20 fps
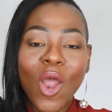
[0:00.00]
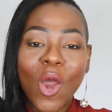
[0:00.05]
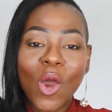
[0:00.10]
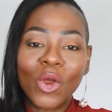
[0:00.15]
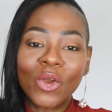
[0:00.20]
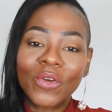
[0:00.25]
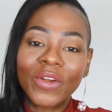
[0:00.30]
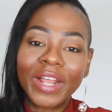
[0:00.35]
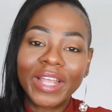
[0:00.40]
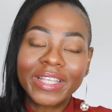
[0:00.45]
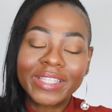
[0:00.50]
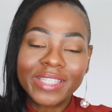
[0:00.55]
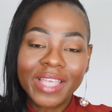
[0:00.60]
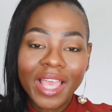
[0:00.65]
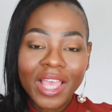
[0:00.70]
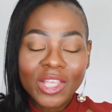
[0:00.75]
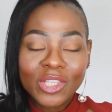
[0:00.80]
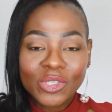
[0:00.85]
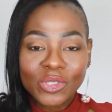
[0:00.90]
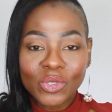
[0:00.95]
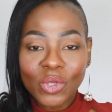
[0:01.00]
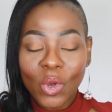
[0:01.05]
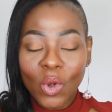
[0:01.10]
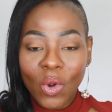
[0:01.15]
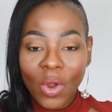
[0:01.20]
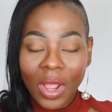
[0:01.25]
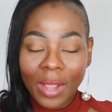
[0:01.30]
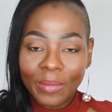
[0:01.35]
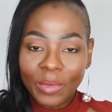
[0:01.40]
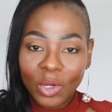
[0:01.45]
All right,
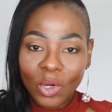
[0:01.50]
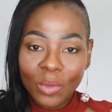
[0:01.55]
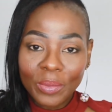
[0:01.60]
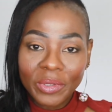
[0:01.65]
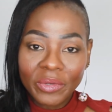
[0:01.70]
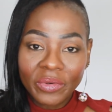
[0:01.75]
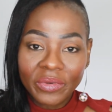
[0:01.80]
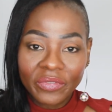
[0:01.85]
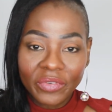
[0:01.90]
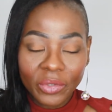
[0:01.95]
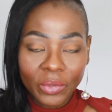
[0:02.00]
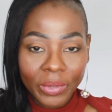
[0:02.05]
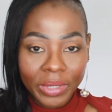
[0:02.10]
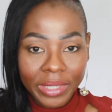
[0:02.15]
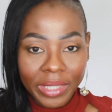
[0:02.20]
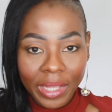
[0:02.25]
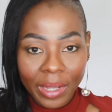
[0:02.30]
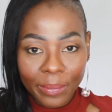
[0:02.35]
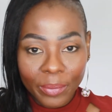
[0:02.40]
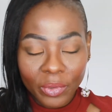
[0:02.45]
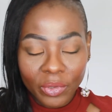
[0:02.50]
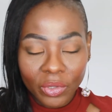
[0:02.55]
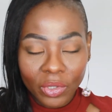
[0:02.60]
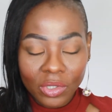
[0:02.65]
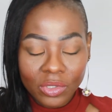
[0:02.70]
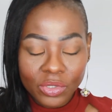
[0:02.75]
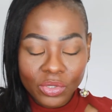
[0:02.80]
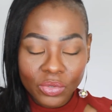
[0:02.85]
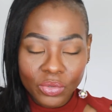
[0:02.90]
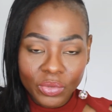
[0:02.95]
so I'm going to be reviewing their
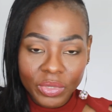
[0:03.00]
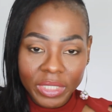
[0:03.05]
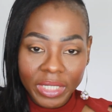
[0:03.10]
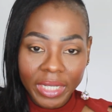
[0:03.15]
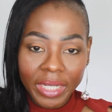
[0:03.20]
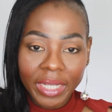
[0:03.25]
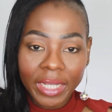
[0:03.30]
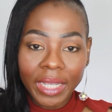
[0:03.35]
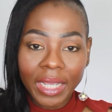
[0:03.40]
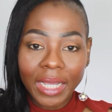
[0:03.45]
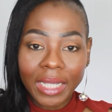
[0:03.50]
products today,